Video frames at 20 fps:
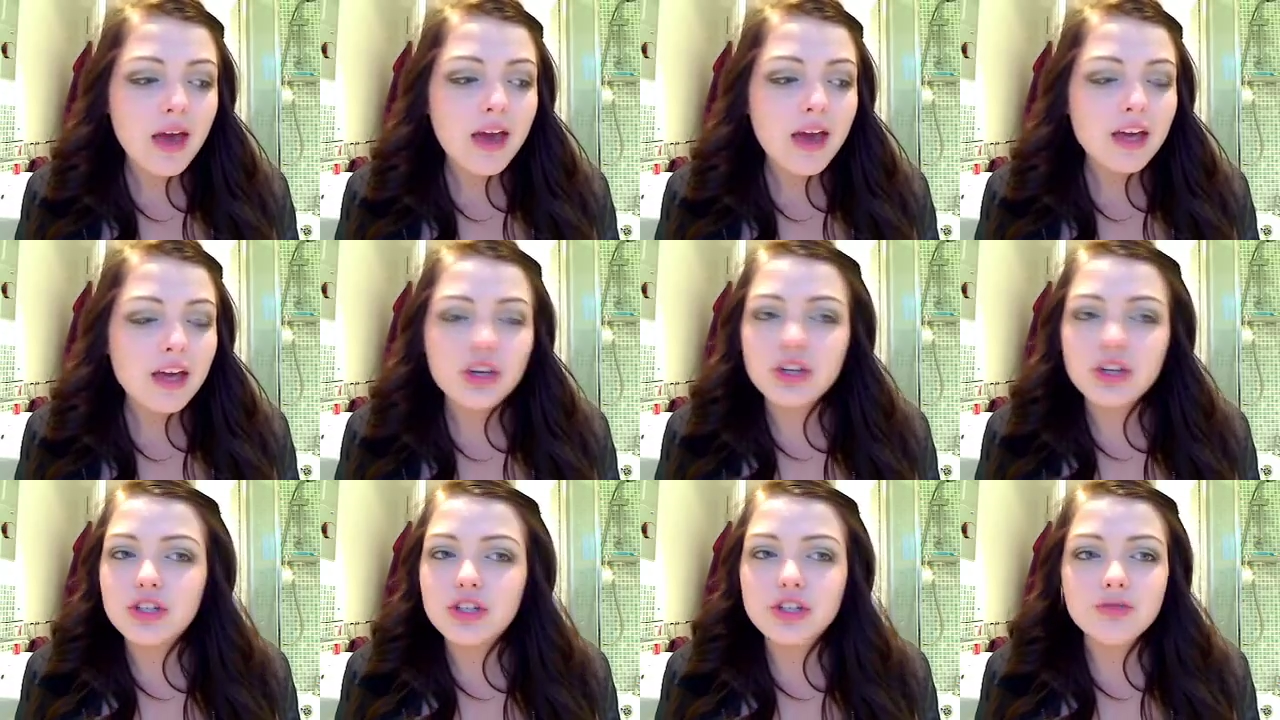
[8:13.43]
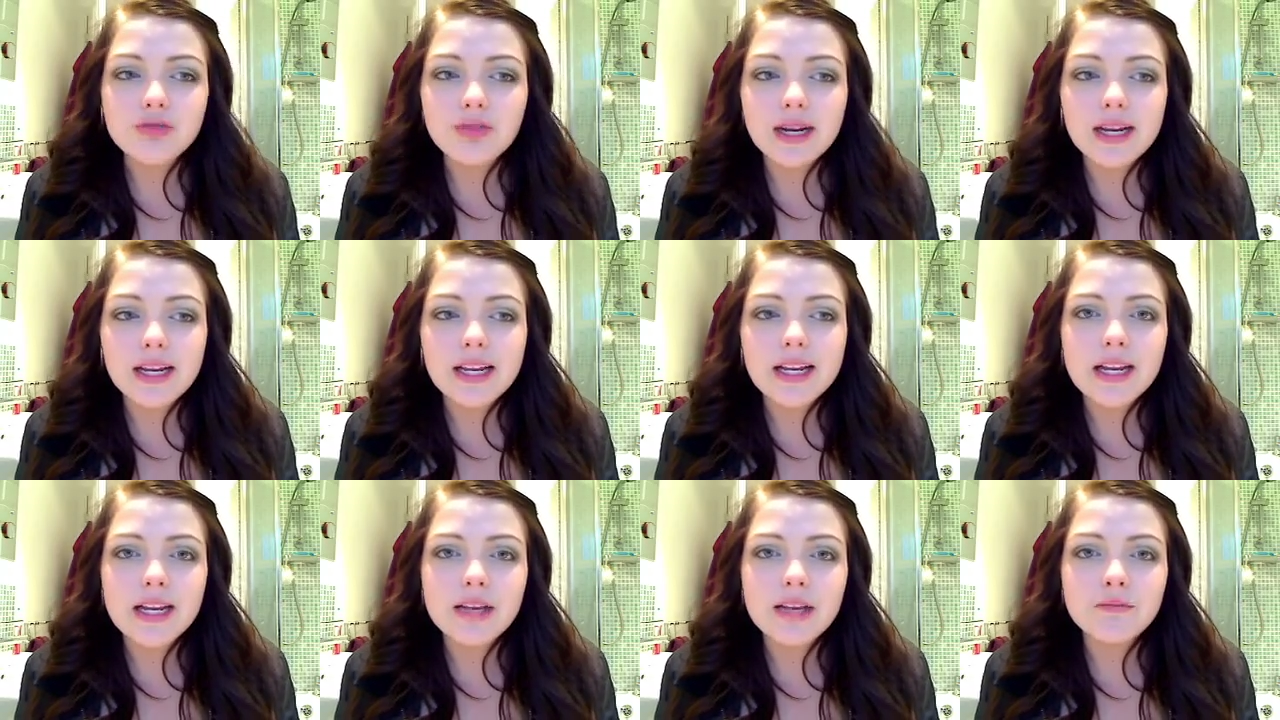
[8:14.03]
You can just
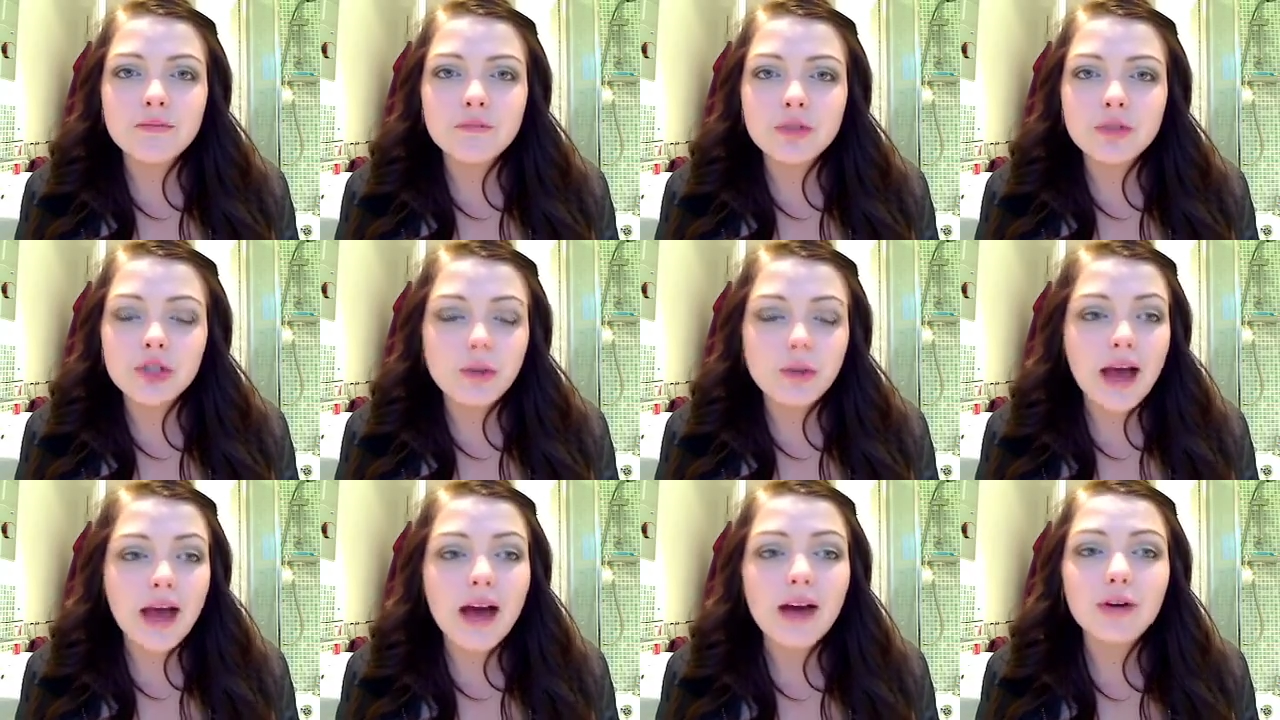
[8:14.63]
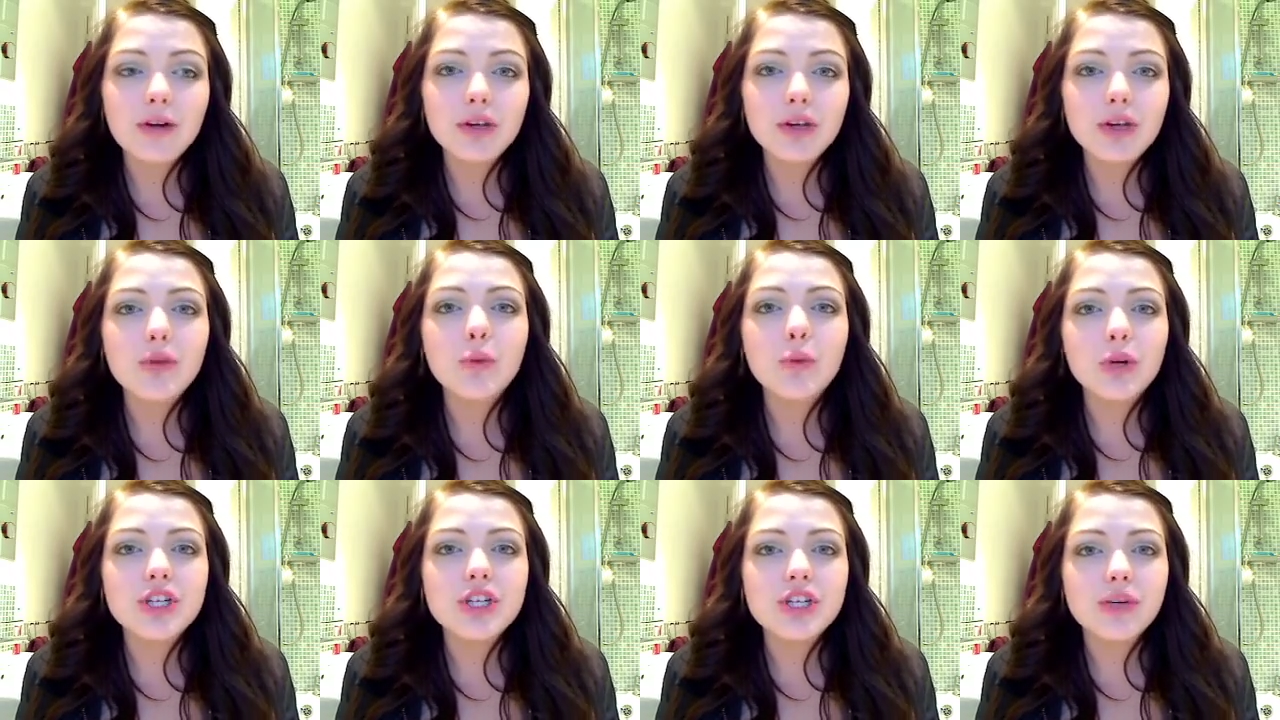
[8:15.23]
really do it how you
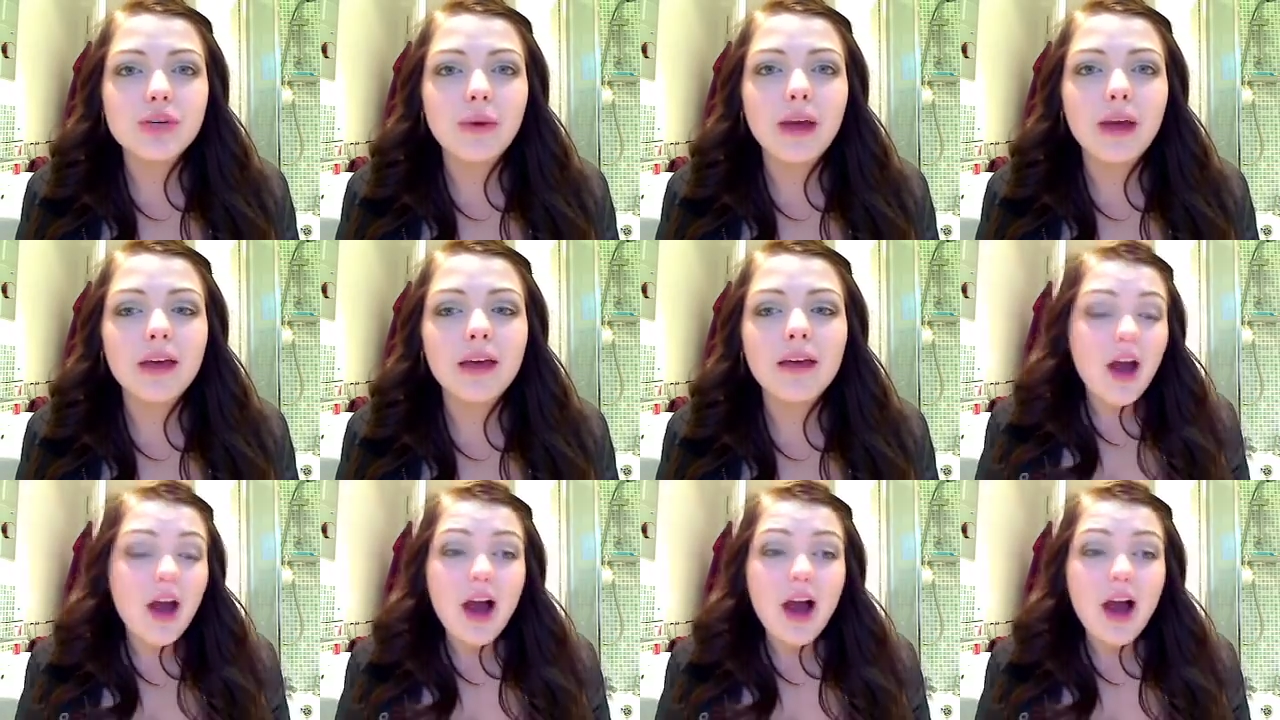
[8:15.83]
want to do it.